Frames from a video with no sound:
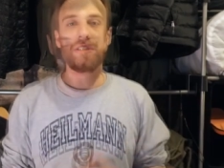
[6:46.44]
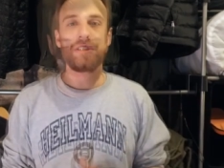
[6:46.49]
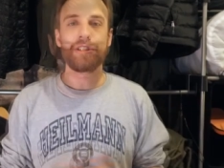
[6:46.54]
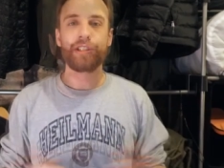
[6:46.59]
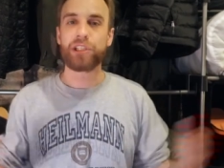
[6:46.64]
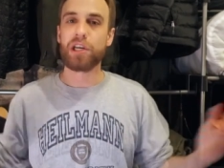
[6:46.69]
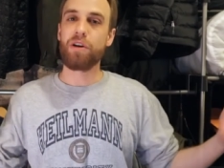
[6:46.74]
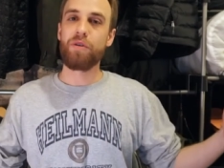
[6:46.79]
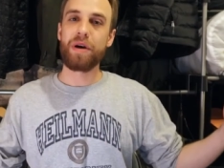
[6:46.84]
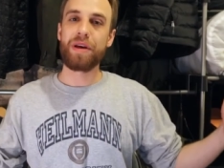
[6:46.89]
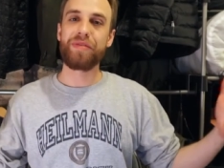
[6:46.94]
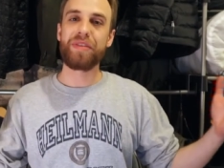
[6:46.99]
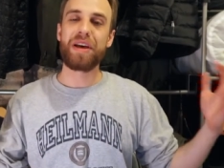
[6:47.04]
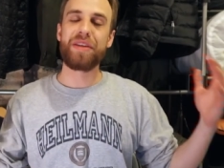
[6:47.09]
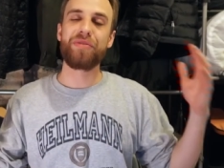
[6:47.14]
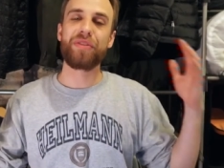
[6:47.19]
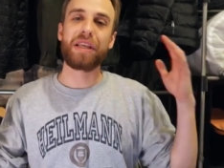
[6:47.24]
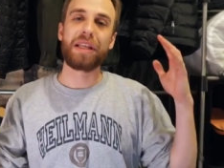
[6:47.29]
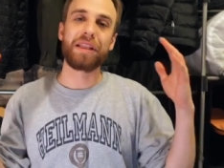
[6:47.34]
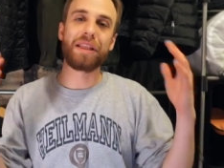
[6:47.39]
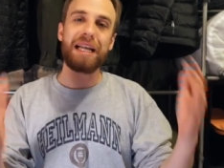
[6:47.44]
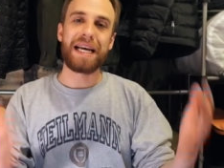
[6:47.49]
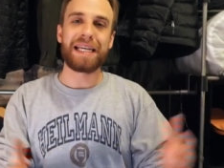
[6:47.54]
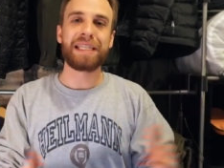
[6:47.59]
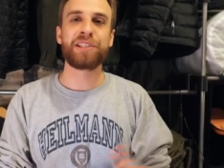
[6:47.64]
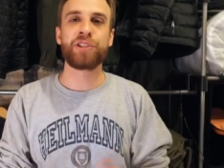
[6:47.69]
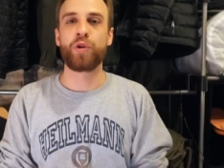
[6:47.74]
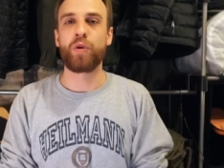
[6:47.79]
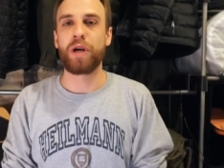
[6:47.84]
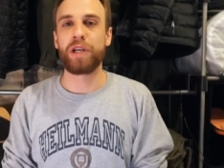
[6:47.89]
So, and then the
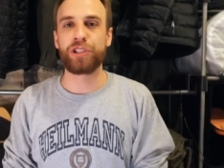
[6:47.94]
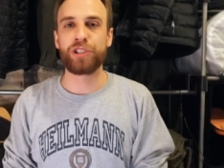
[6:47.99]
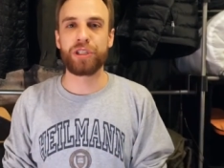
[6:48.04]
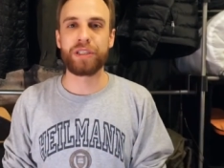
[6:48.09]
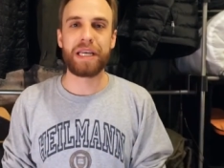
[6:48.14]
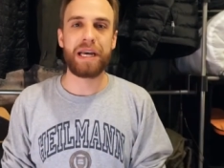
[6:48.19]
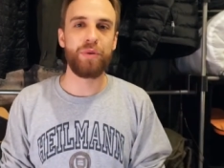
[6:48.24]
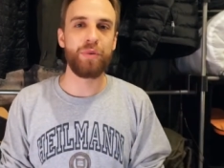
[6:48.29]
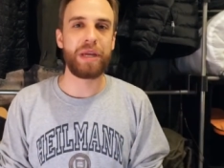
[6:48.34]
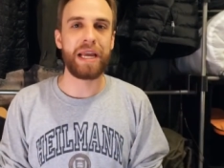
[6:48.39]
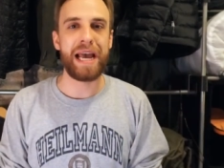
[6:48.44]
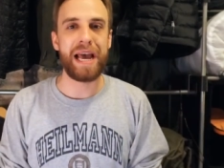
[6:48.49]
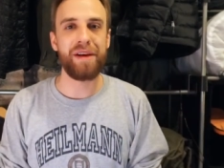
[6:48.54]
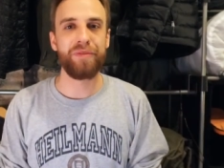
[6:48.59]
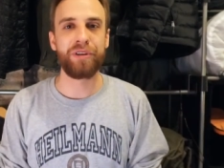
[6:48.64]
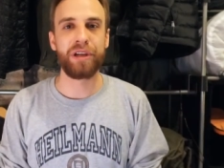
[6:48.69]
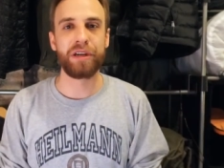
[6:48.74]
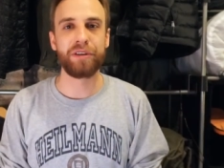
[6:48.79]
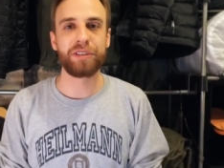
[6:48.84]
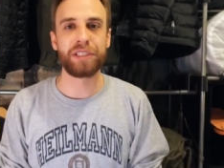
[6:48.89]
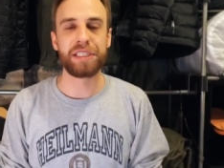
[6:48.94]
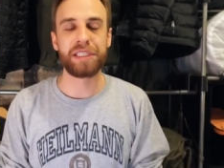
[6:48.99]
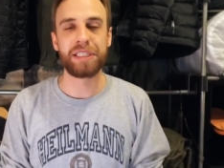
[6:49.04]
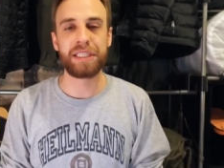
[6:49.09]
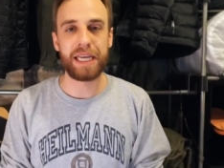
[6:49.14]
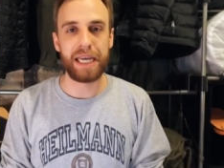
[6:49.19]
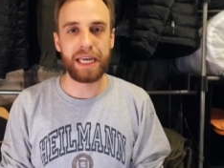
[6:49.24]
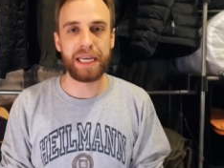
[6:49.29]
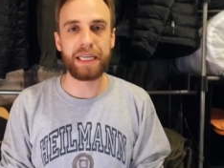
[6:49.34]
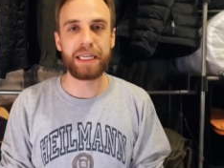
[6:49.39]
last question that we have here
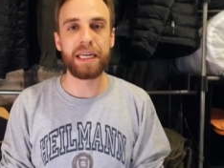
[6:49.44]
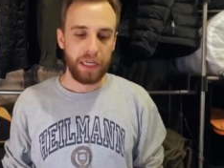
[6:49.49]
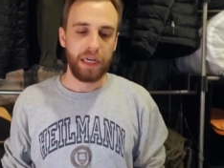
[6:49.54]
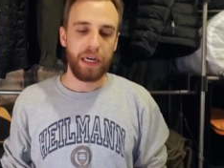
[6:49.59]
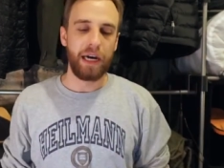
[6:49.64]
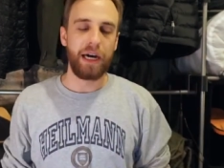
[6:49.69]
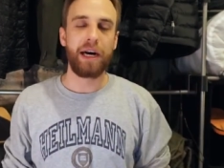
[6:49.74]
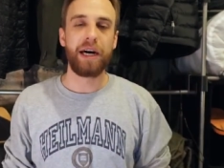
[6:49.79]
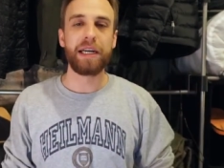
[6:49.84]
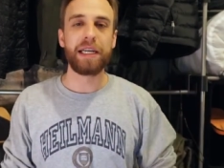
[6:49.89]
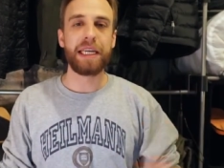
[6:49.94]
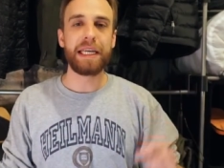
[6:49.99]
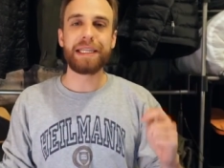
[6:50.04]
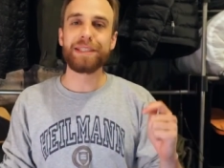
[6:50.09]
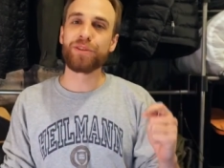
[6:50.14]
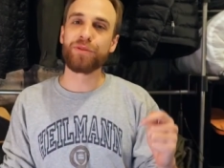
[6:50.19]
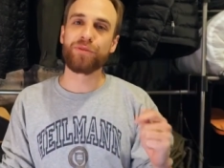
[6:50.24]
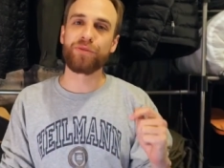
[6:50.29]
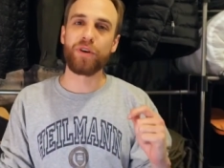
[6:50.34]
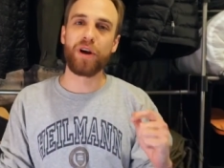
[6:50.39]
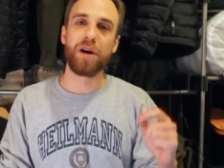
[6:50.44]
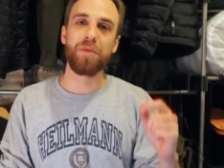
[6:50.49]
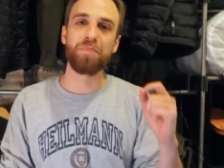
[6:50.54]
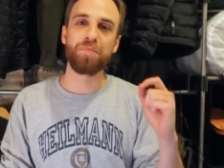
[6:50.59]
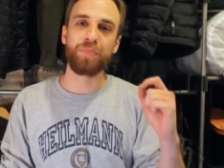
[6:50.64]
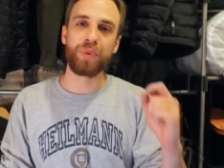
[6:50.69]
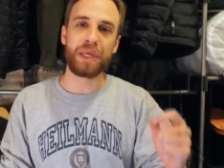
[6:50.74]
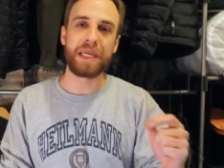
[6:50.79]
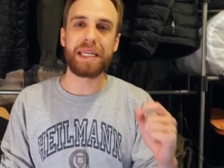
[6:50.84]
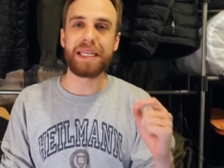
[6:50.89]
today uh, is
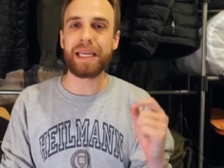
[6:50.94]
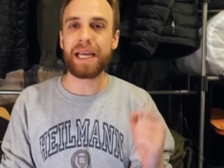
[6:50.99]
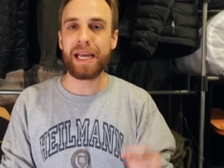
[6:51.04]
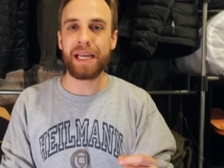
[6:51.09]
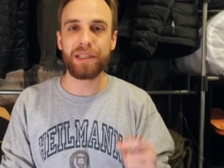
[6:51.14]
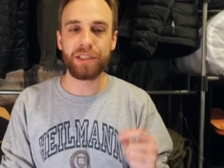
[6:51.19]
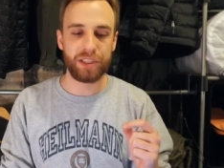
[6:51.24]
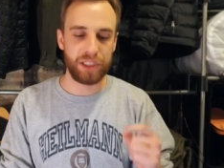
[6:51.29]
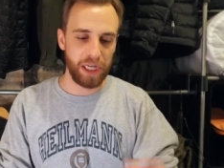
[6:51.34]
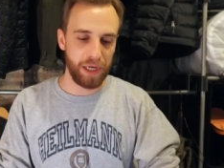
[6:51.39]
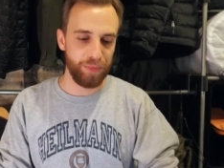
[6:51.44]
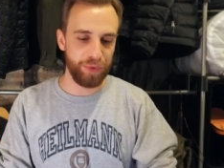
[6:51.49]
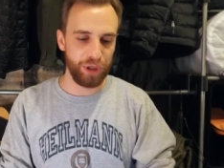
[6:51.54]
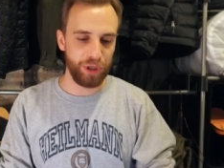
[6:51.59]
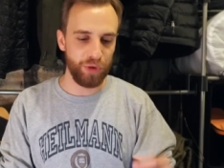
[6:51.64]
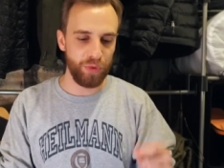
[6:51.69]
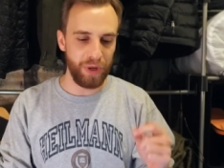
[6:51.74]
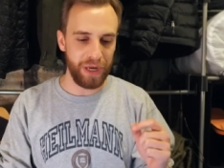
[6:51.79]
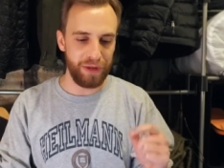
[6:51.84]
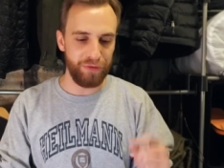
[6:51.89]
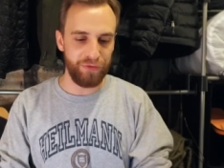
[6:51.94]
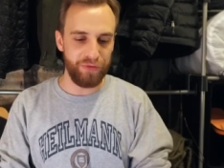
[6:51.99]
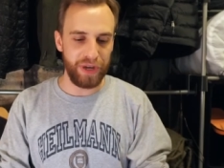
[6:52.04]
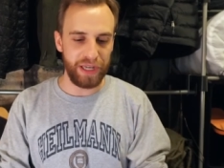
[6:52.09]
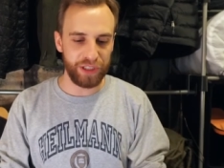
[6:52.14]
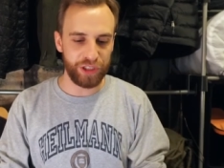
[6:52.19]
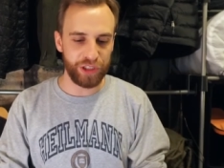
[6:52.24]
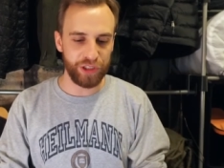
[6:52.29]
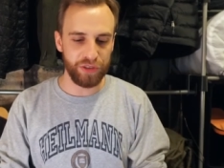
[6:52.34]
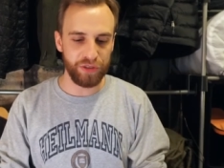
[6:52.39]
from PNW
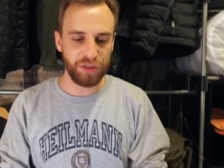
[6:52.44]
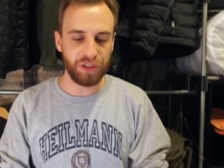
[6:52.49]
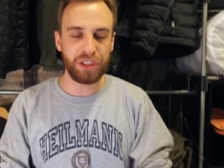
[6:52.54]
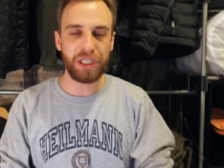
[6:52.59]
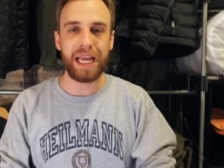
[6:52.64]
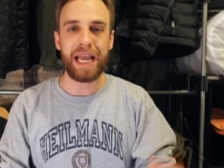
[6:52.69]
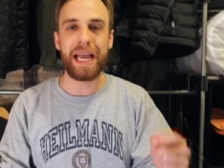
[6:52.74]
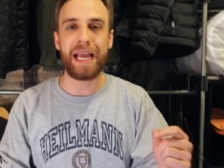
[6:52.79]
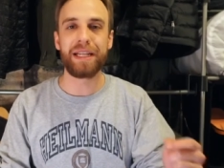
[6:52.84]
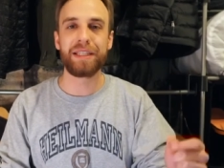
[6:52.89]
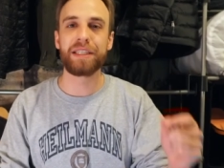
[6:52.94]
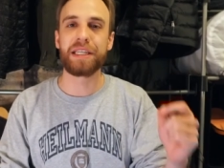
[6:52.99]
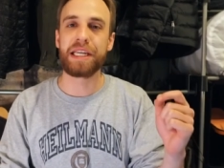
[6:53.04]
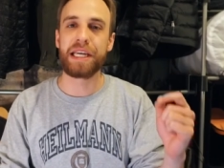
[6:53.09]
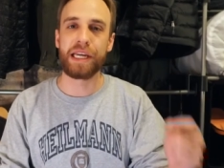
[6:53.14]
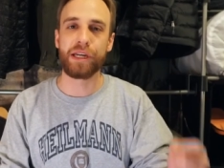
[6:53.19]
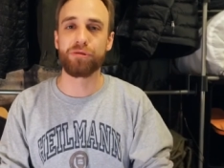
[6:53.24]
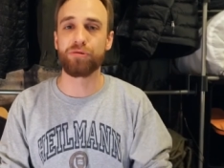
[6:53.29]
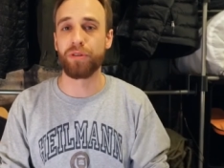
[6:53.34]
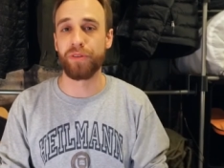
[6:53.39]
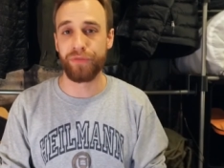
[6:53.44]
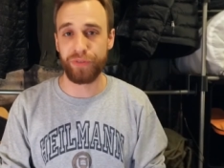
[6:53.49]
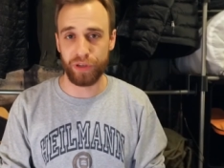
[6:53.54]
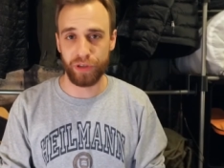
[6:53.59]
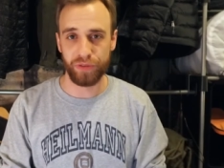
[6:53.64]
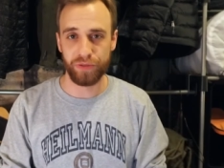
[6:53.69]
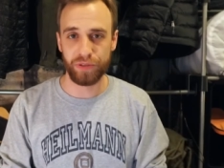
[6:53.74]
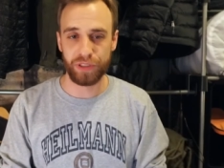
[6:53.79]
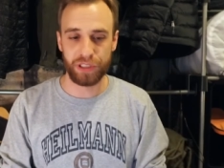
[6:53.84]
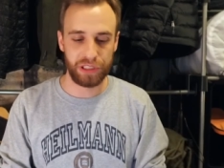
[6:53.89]
Adventures and Gear
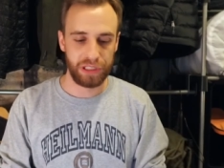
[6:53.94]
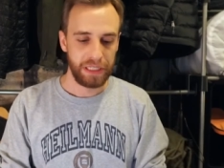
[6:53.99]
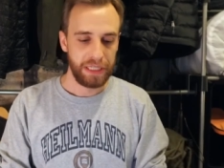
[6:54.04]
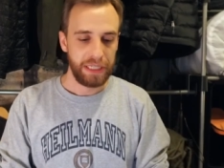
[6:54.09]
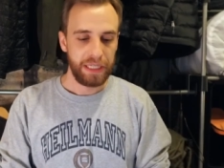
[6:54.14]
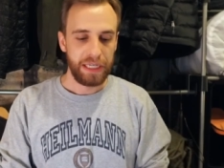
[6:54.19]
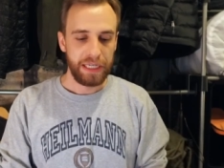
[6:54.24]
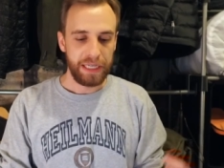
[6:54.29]
Reviews.